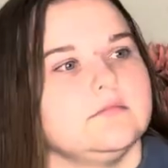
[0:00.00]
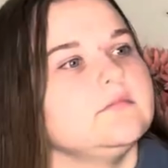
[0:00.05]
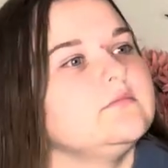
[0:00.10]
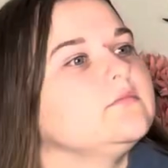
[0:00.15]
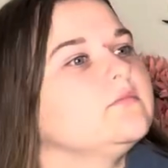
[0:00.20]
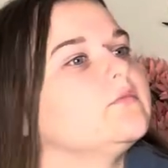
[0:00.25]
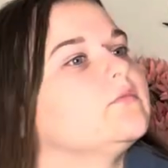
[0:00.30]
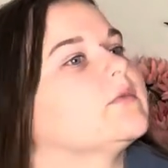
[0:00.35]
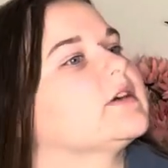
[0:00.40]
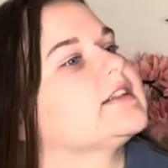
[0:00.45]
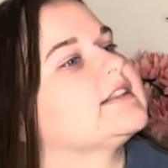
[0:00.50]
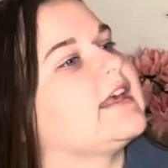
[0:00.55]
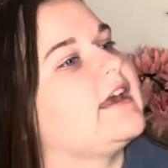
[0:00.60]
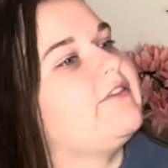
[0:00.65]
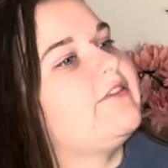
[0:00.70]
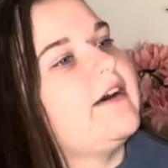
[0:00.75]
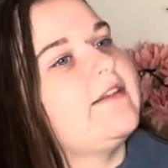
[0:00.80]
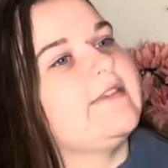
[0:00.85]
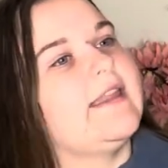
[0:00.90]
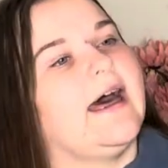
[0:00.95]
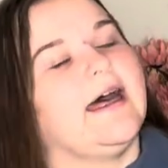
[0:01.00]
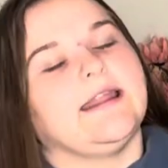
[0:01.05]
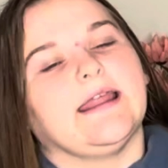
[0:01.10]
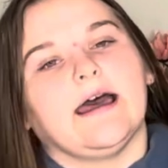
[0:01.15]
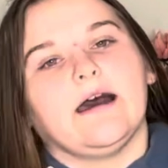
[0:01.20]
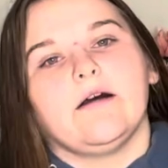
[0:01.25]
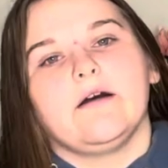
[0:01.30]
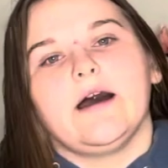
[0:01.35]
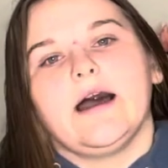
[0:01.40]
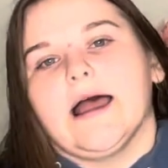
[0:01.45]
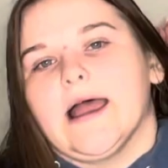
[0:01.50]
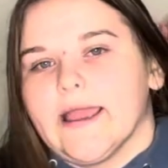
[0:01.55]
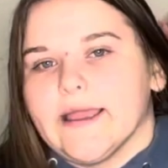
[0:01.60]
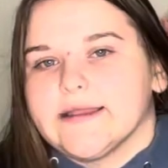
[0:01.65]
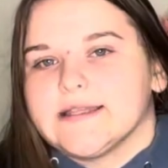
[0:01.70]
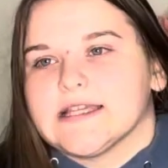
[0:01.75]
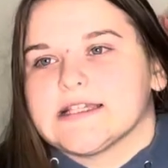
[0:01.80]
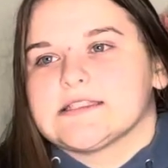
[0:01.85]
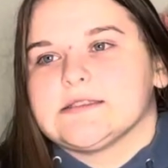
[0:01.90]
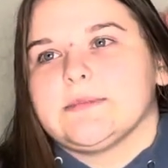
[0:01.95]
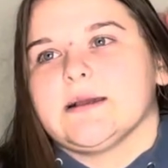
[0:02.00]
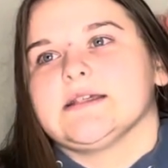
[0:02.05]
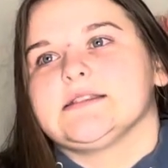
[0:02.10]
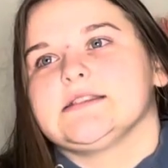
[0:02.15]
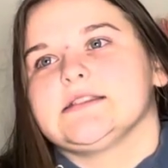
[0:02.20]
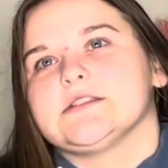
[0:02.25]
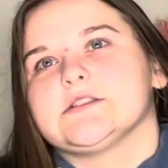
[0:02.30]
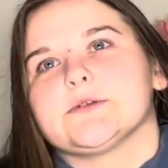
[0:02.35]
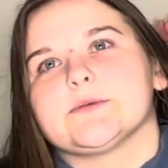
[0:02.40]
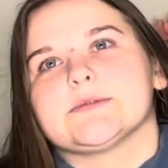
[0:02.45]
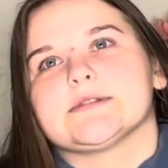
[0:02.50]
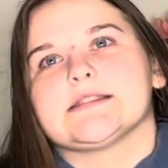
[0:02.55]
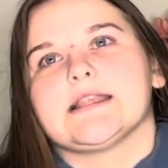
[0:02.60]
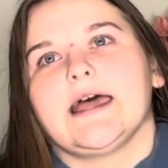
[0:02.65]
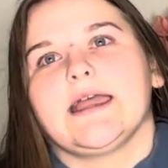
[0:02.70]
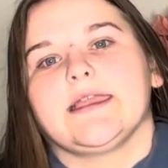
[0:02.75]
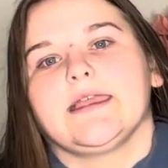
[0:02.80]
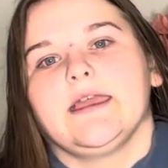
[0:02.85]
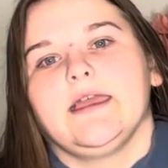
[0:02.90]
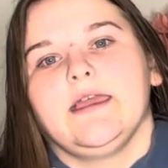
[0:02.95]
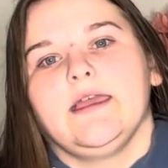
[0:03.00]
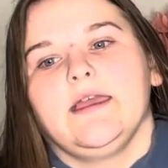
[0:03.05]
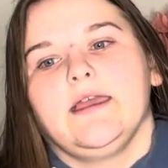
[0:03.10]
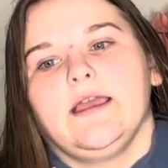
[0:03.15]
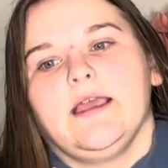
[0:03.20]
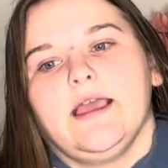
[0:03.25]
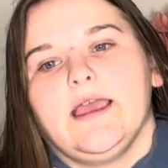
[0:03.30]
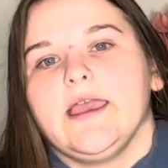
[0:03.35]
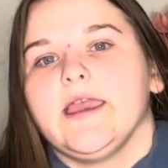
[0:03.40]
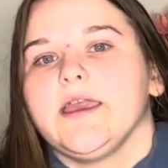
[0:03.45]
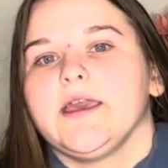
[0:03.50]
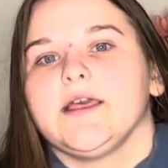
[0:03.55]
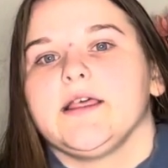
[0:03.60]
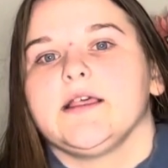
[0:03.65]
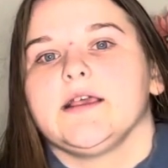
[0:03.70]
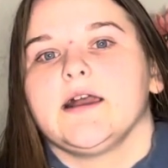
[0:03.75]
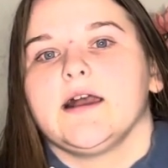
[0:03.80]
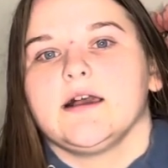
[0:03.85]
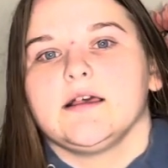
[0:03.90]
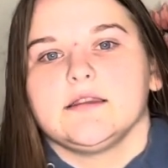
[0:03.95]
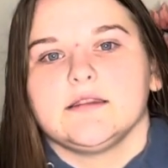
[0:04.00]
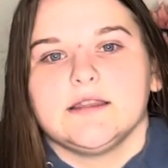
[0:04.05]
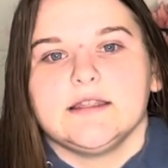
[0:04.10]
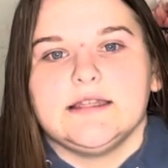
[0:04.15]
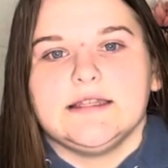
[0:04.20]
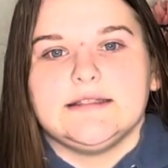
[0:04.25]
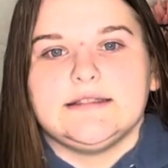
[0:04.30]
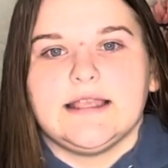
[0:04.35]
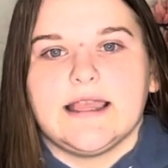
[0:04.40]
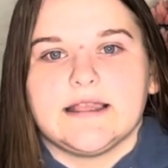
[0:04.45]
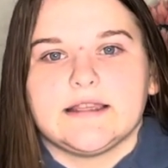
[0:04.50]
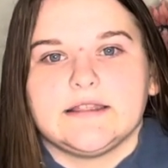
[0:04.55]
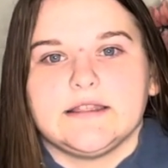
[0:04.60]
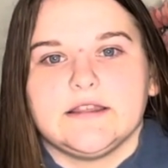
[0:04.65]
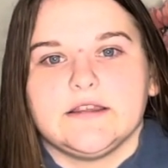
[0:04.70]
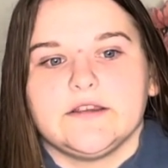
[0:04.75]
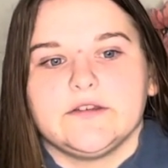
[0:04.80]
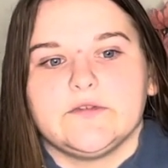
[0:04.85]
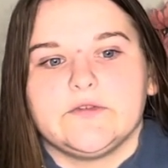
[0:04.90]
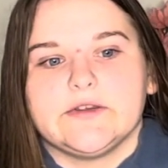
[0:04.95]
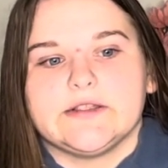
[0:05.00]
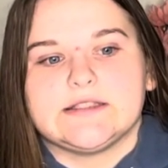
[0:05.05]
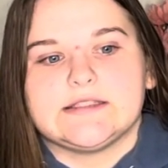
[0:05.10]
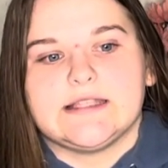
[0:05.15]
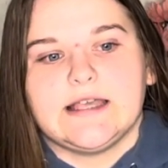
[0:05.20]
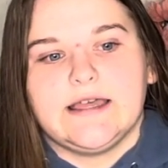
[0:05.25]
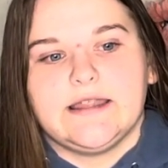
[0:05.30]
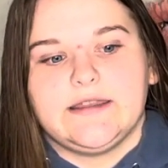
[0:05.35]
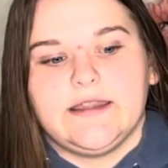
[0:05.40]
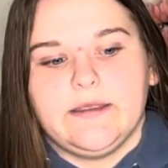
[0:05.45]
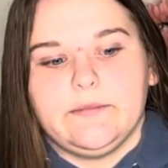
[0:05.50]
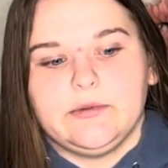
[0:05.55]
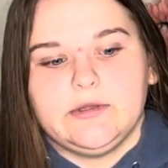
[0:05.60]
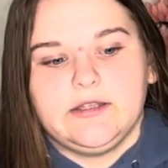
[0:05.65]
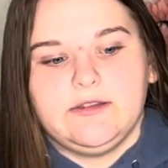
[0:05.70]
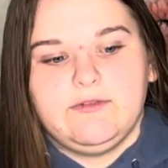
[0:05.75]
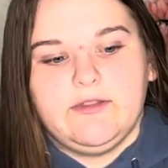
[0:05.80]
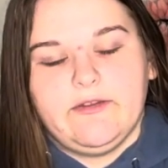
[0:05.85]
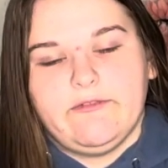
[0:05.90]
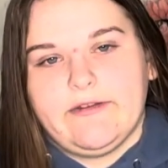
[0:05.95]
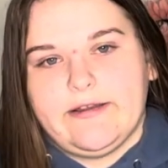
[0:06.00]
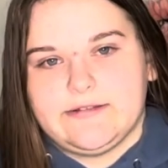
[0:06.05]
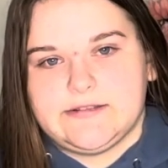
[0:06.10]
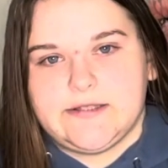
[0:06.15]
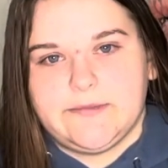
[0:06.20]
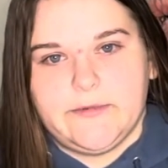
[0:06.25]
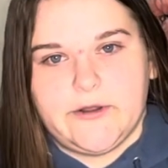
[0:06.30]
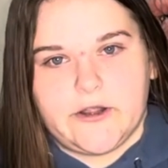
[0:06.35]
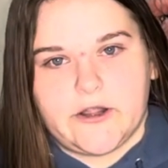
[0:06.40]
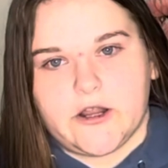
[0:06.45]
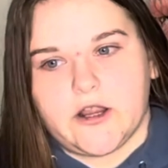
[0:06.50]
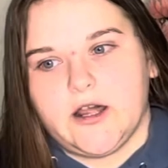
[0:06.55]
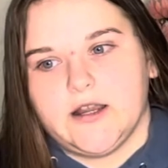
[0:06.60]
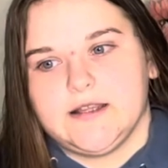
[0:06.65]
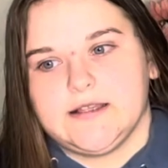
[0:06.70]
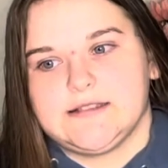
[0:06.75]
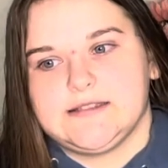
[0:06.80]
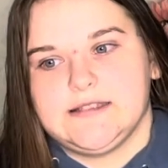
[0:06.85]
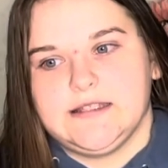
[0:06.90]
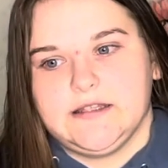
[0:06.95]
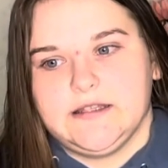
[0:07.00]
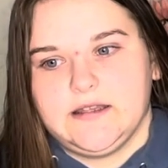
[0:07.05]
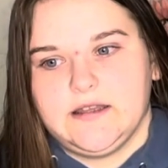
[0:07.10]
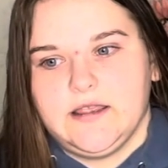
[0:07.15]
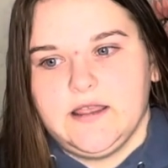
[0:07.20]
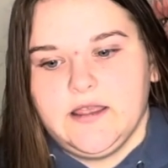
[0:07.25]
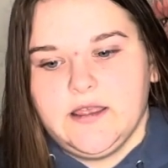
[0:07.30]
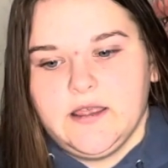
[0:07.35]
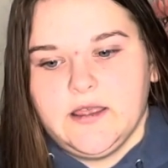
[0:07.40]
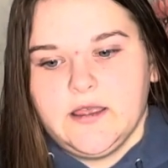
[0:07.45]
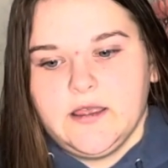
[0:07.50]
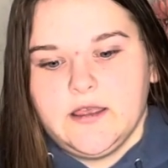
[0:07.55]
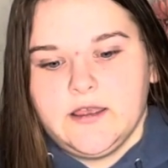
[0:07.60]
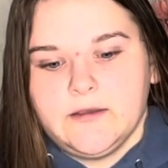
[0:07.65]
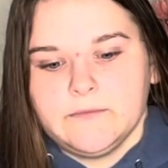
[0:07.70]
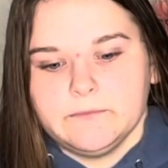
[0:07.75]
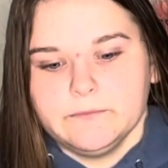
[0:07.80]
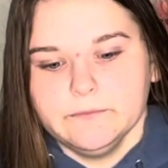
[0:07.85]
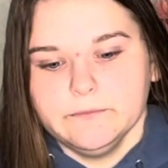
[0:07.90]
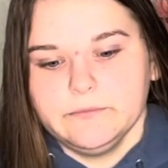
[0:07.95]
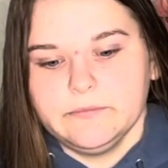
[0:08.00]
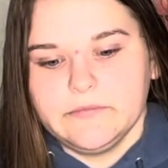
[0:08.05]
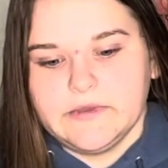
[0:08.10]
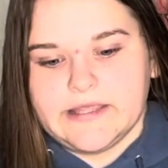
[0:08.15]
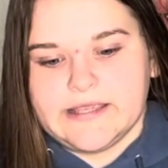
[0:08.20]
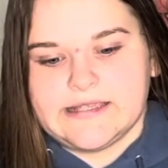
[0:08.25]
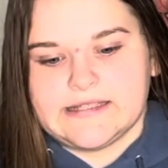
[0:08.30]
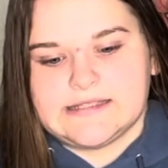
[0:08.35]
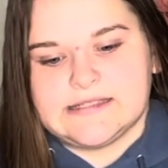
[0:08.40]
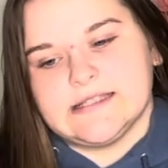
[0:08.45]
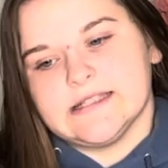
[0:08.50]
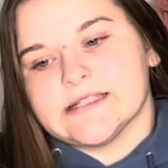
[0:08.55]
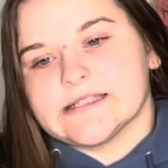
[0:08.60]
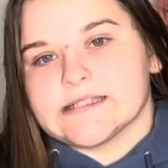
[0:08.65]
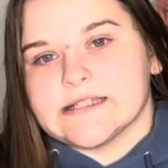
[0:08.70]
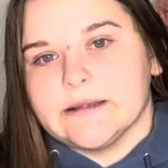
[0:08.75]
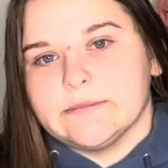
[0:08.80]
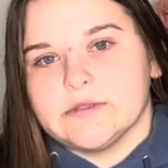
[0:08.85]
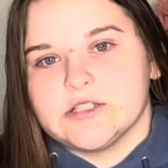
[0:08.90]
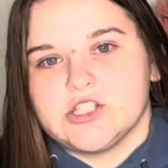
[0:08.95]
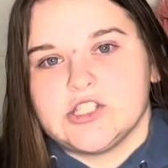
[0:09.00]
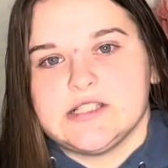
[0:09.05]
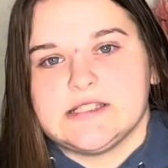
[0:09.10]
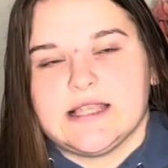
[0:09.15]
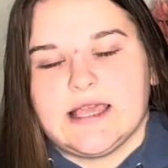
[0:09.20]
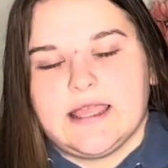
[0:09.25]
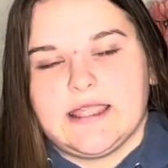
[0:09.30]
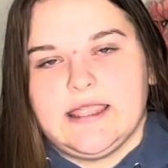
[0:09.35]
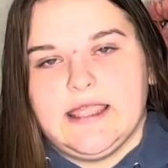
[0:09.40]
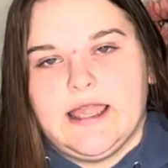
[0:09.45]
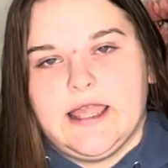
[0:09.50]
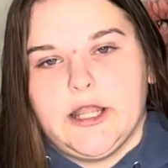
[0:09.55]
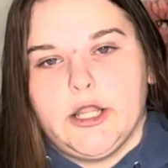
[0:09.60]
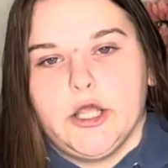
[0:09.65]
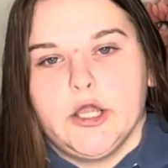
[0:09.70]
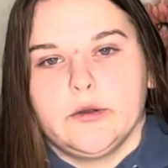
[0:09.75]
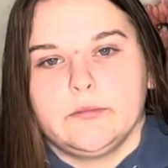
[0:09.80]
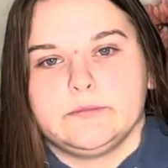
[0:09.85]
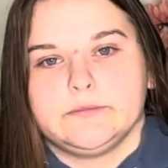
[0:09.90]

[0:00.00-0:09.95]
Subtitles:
once I found that out, I texted my sister and was like, hey, the detective said they believe they found some narcotics in his system. And she's like, yeah, I know.